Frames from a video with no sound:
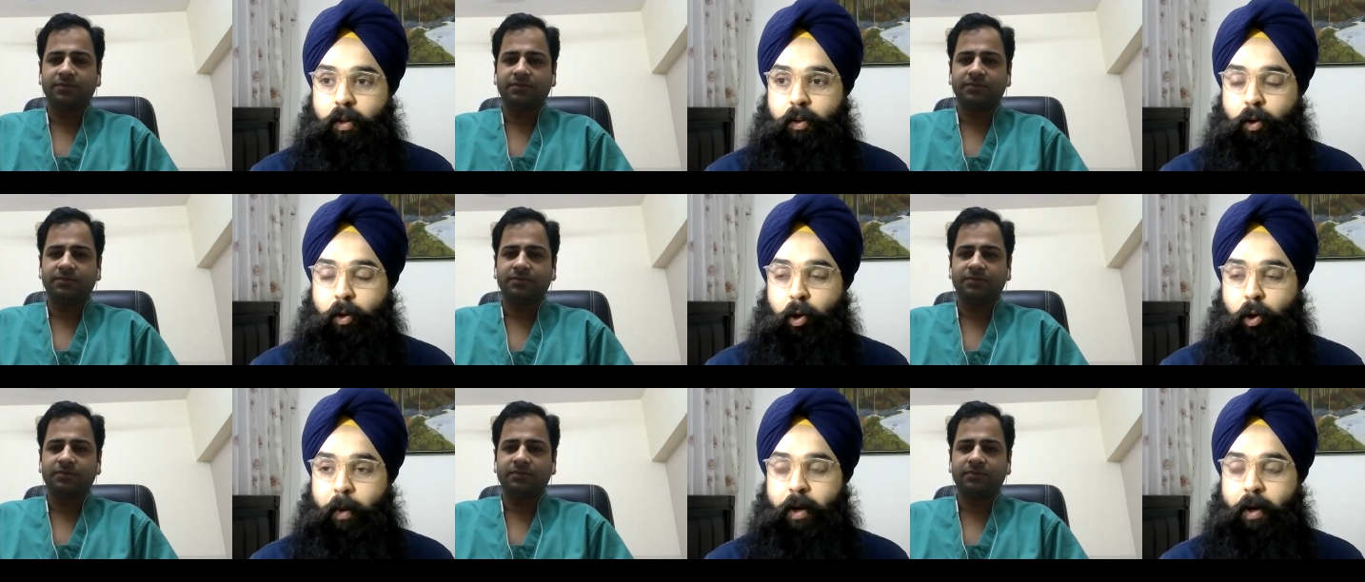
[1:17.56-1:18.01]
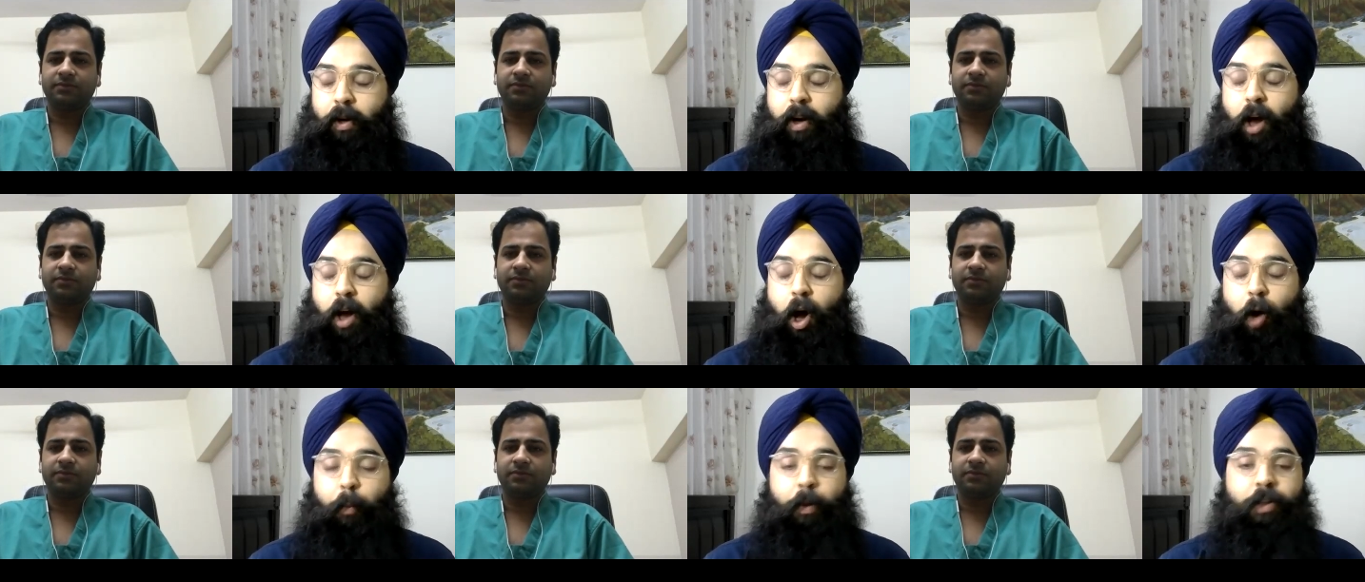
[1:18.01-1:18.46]
Speaker 1: the, no
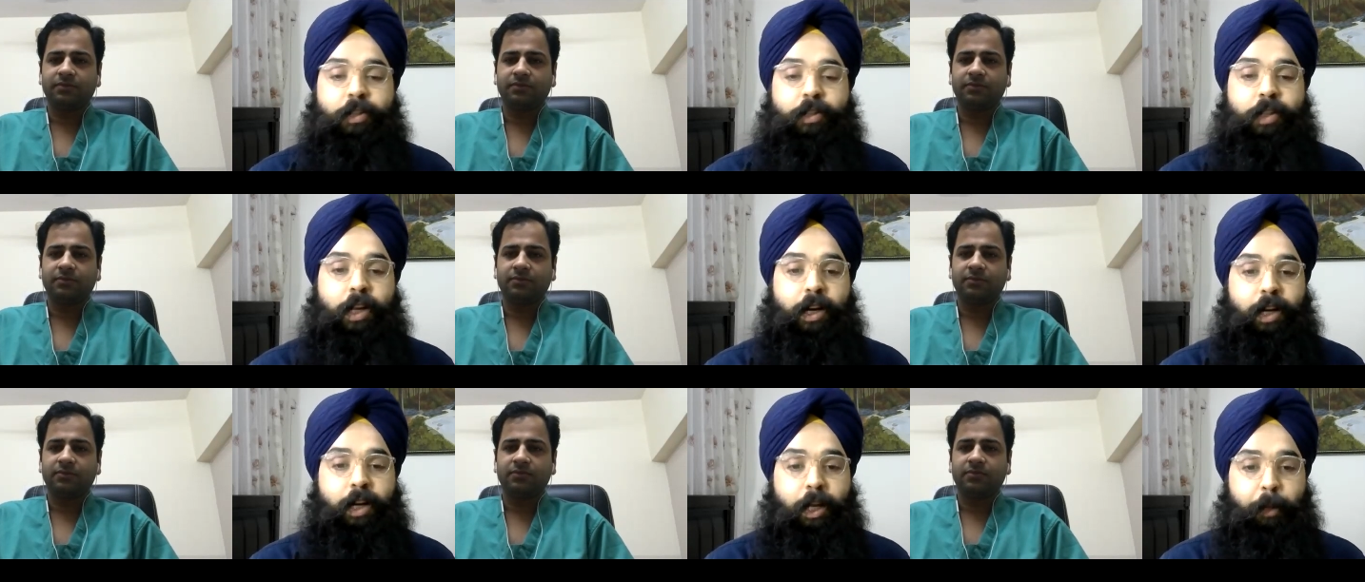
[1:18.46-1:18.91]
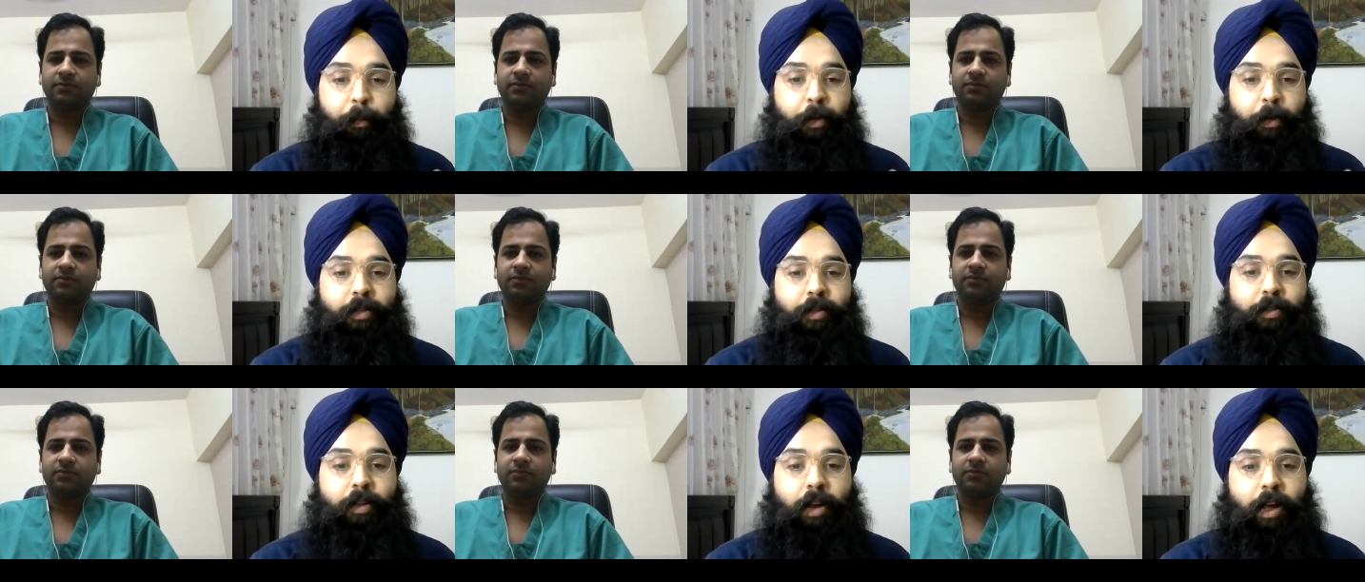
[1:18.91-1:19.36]
matter how much they
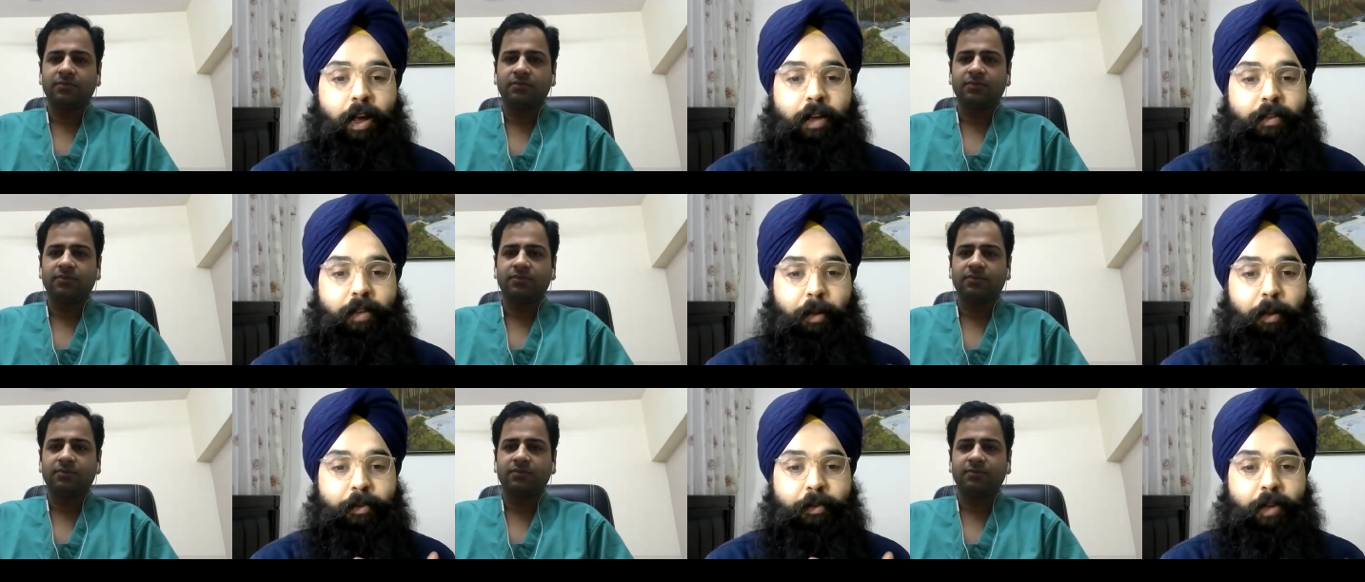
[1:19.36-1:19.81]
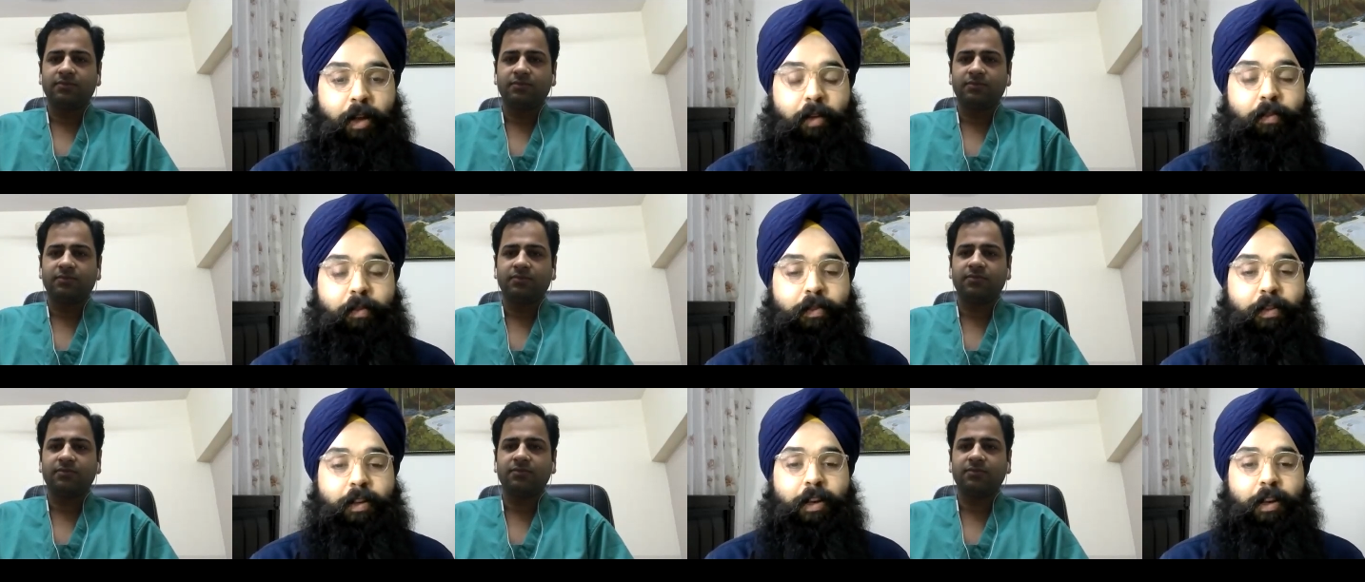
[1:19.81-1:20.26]
depersonalize
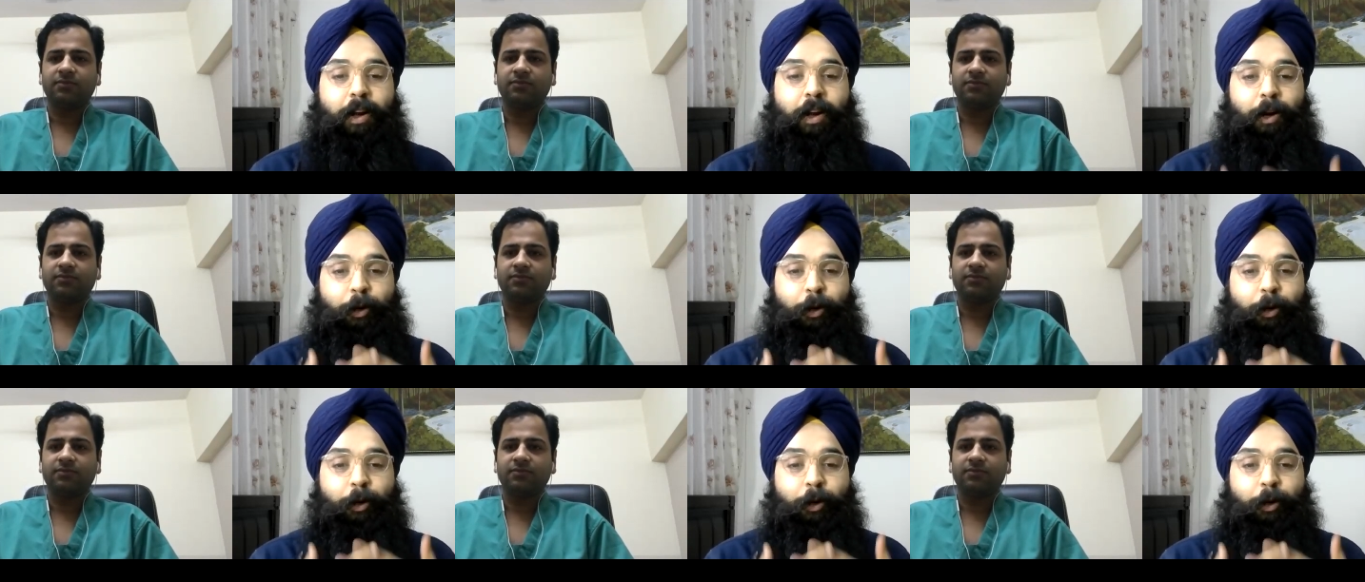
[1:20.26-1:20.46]
themselves,